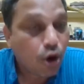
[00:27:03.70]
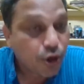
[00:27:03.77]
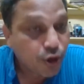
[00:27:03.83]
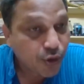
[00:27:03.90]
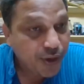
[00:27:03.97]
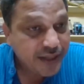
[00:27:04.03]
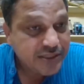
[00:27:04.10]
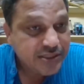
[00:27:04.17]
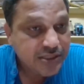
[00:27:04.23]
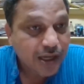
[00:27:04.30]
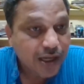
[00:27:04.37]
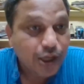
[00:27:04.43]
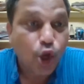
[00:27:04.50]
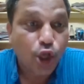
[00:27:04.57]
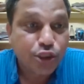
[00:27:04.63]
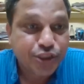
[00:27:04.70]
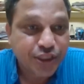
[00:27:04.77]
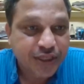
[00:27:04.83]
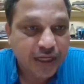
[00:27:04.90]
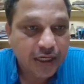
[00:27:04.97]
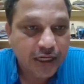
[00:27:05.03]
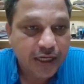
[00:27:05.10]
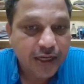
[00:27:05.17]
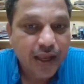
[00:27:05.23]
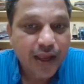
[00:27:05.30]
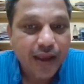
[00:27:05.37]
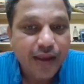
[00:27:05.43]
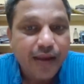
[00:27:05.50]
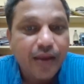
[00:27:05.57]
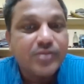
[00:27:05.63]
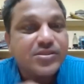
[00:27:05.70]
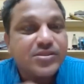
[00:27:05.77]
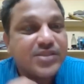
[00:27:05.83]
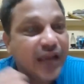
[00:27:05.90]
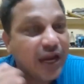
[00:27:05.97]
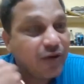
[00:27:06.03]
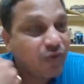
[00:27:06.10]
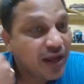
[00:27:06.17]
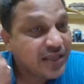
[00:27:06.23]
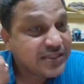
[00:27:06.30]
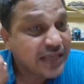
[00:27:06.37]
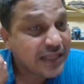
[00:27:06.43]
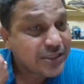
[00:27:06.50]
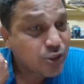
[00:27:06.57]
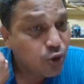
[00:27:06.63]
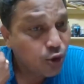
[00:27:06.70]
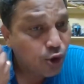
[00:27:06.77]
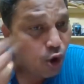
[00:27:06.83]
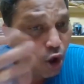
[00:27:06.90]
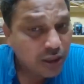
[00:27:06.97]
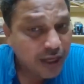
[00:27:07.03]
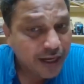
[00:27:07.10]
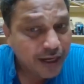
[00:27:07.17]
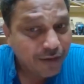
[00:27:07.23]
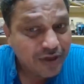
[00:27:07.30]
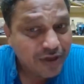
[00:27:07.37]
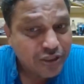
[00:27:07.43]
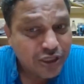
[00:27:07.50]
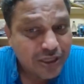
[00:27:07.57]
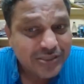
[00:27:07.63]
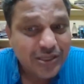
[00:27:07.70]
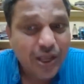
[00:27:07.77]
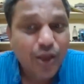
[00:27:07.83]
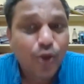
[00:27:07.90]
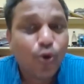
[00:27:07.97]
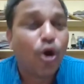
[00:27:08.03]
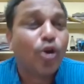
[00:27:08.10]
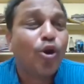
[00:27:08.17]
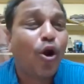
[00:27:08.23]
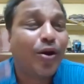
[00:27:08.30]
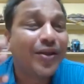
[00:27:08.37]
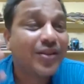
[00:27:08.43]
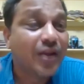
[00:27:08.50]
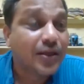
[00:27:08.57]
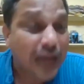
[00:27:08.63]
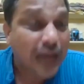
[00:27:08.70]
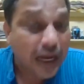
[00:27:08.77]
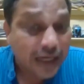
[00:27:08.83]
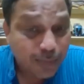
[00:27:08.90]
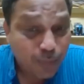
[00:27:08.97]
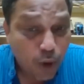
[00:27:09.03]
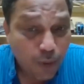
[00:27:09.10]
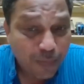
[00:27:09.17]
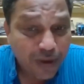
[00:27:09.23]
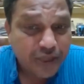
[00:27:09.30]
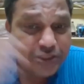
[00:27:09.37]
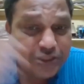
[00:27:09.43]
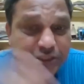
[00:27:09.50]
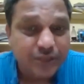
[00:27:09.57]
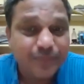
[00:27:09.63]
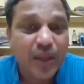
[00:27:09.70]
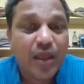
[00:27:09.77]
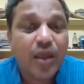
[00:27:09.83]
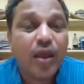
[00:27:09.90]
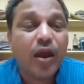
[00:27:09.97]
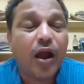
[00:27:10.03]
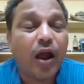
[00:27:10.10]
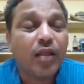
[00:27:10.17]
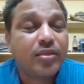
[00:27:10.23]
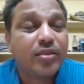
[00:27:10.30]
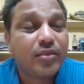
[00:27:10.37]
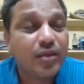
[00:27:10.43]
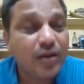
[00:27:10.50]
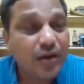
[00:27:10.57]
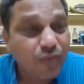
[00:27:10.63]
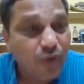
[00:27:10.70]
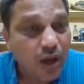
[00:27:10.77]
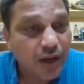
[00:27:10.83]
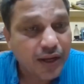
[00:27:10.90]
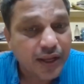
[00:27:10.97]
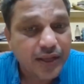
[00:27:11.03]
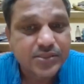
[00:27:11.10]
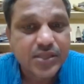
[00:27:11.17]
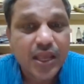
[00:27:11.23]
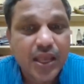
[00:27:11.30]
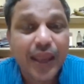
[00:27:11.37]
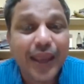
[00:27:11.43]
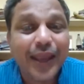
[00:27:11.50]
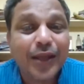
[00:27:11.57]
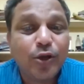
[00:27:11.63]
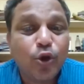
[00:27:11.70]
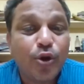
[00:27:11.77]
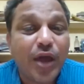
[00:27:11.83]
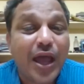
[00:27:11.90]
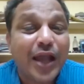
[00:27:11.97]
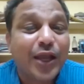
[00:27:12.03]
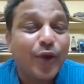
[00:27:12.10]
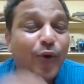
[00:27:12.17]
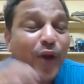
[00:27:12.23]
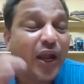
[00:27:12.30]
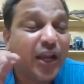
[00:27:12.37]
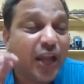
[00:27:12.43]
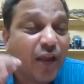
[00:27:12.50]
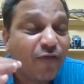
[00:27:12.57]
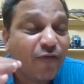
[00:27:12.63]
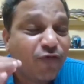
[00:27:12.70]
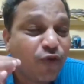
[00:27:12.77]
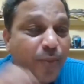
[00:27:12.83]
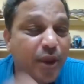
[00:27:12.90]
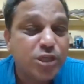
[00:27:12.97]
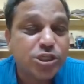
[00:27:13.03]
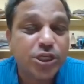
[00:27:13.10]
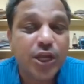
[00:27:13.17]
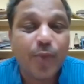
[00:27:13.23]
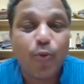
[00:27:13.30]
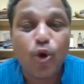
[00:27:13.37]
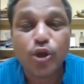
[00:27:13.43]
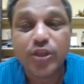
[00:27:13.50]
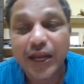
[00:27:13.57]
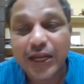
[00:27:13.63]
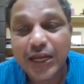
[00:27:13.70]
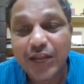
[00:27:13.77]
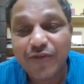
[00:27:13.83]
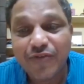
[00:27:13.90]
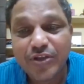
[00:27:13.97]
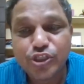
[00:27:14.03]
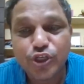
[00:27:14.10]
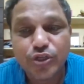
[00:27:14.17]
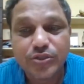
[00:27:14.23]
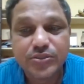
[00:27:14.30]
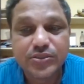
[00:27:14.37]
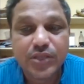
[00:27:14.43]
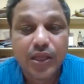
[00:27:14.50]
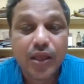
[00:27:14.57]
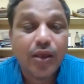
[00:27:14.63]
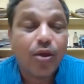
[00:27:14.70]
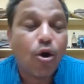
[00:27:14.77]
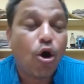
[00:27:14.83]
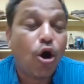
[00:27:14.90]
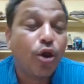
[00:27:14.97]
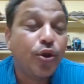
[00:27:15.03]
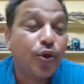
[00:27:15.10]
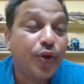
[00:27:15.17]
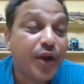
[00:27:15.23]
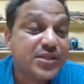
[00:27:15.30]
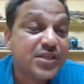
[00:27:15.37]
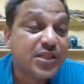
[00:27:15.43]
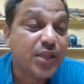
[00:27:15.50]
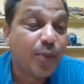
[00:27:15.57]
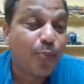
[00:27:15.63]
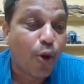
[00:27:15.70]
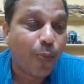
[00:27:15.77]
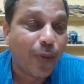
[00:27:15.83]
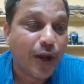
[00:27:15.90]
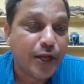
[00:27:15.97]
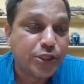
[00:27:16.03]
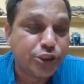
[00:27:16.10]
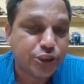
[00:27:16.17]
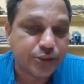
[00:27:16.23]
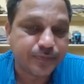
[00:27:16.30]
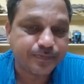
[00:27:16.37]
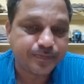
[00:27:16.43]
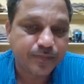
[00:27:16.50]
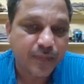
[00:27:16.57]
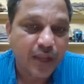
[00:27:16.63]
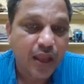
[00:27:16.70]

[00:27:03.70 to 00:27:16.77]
or units logically. Second one is exclude all the individuals who are not in the target population. And third one is include accurate information about the individuals or units in the population.